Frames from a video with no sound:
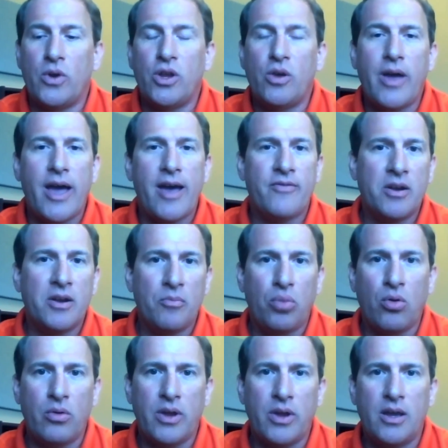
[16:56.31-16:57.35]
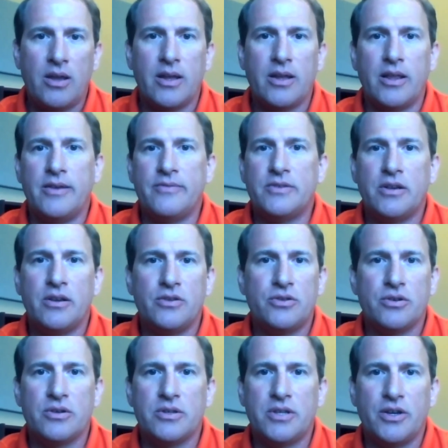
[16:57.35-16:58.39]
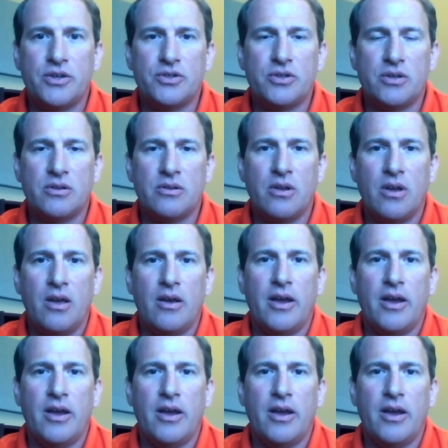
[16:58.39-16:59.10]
when you have an employee that lives in a jurisdiction